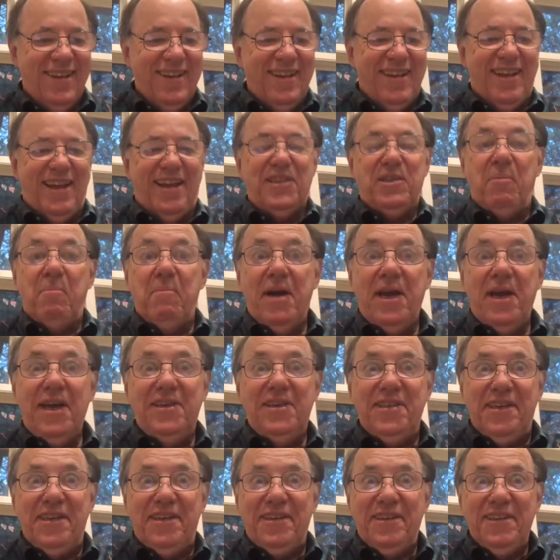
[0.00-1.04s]
That's
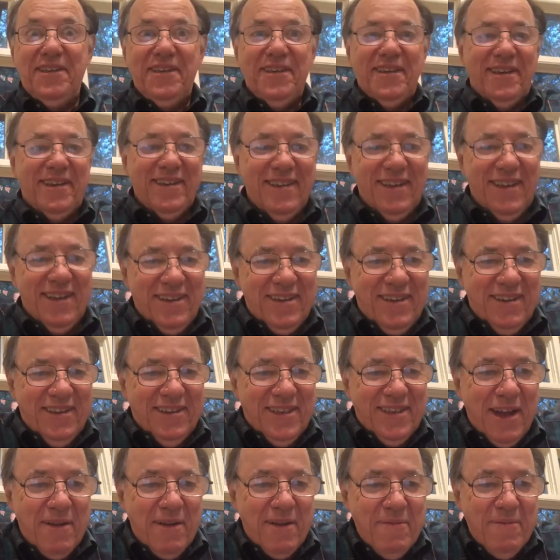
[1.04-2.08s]
amazing, because
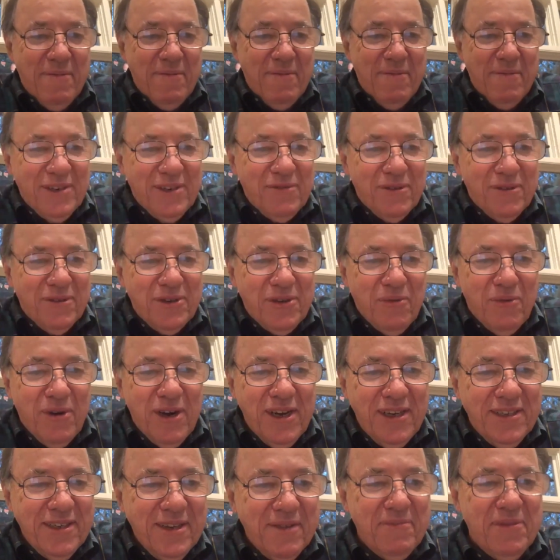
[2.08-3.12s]
I've been doing this for
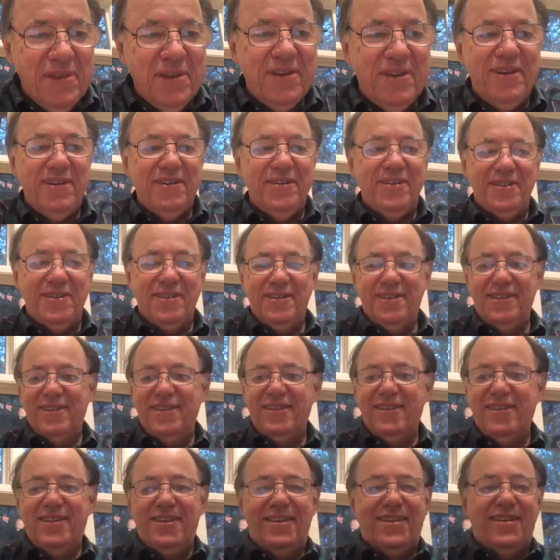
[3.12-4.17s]
20-something years.
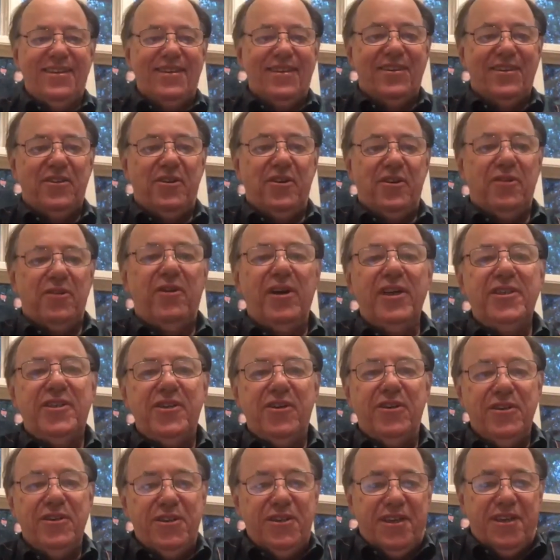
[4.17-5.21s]
Good
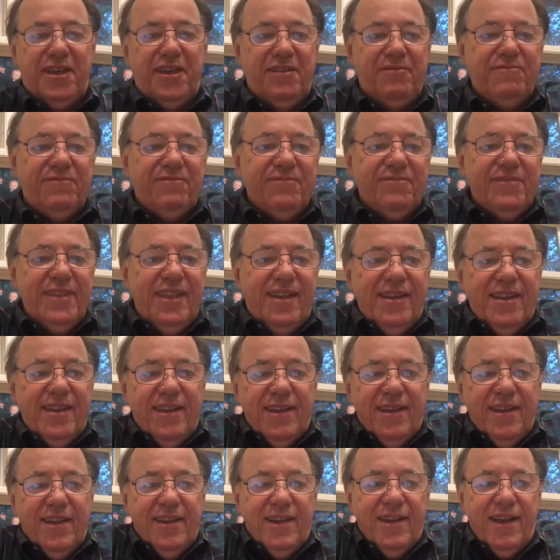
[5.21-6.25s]
research, Steve.
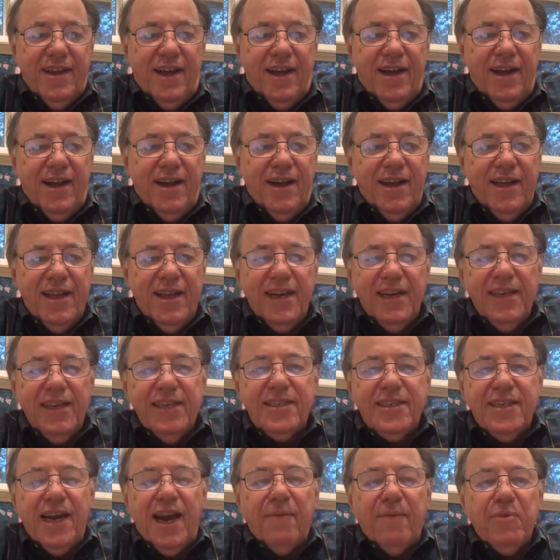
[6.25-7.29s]

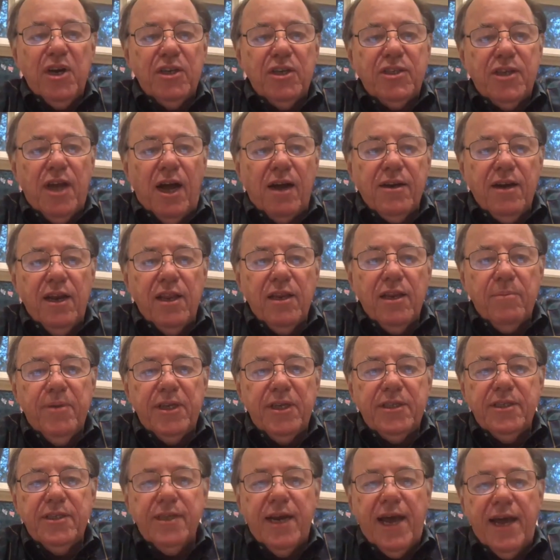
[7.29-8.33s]
Listen, I'm going to talk a little bit
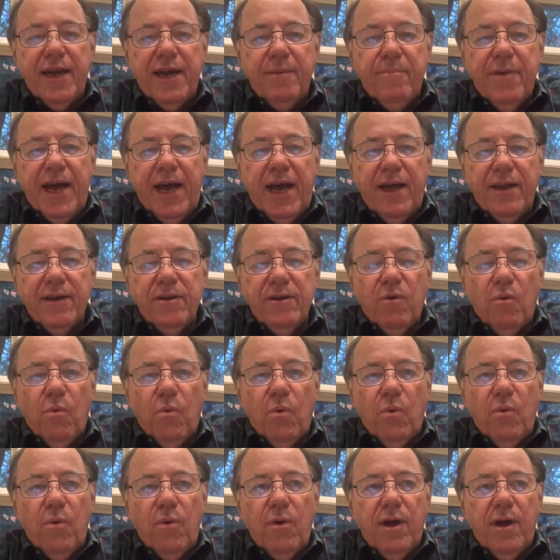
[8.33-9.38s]
tonight about
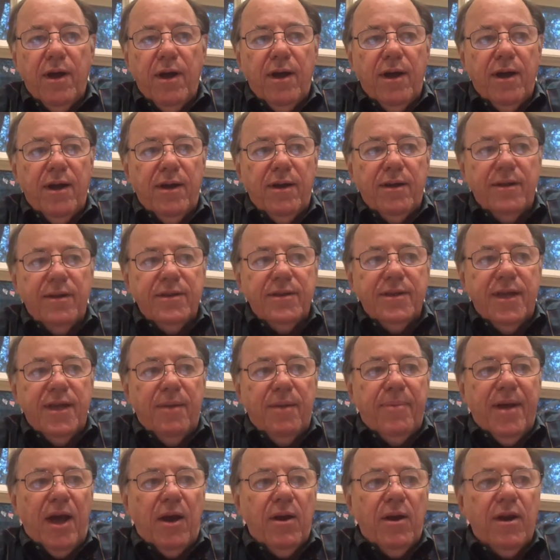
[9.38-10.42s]

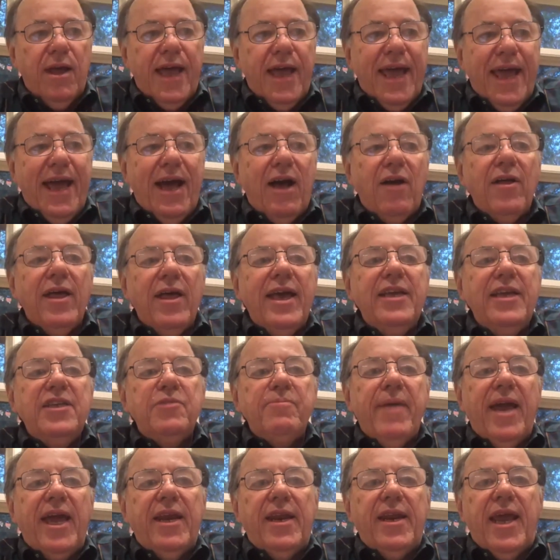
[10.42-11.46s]
how
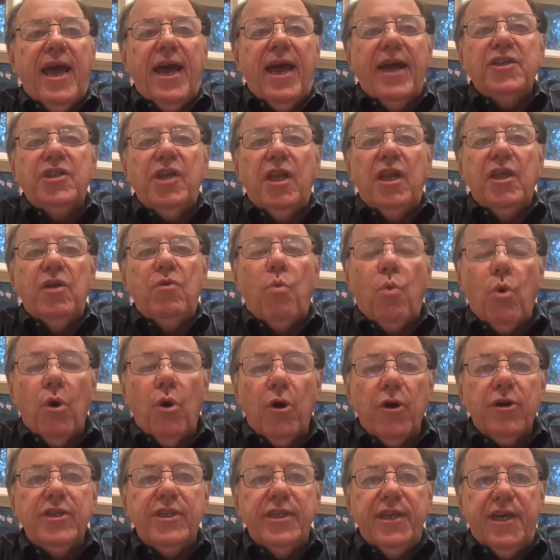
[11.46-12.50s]
Acemannan actually
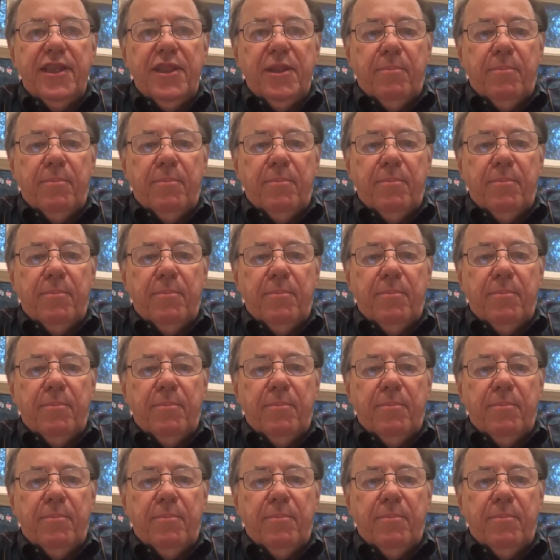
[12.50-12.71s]
works in the